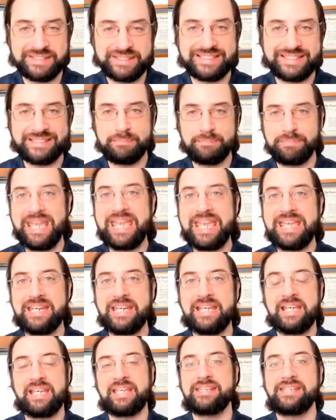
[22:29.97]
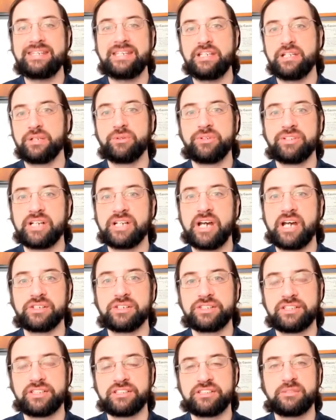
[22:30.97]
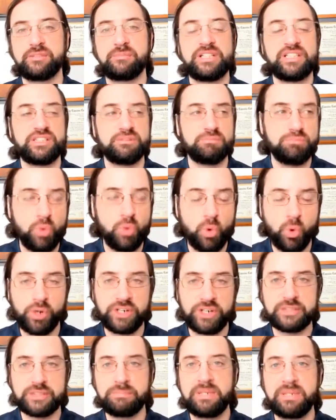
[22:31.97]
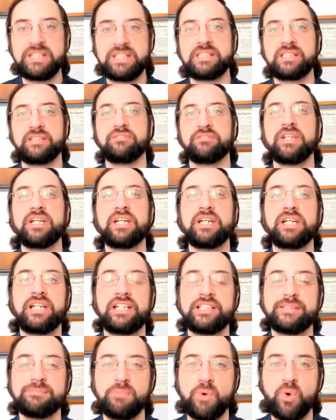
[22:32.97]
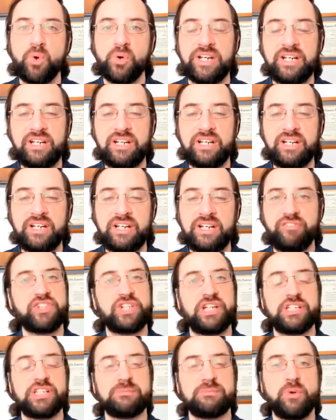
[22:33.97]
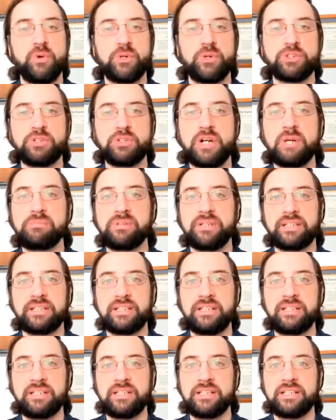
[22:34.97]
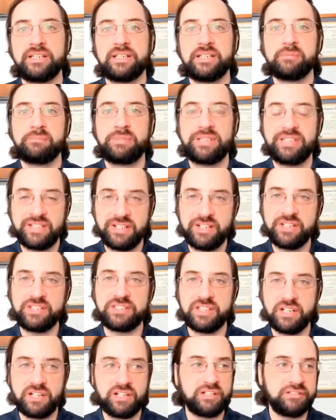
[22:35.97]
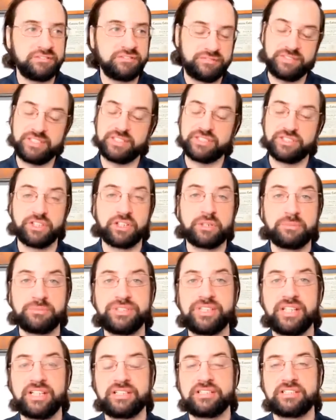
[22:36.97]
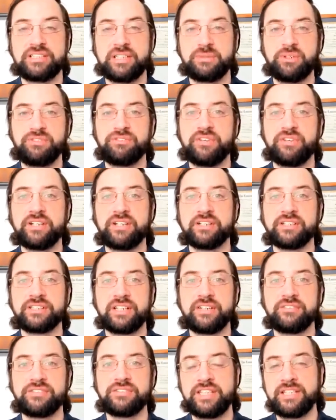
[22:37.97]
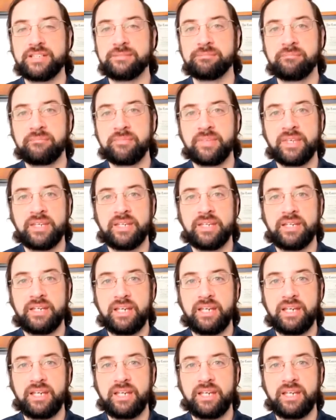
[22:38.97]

participating in the Eurodollar system is more expensive, it's more inefficient, it's more troubling because of the circumstances that we find ourselves in.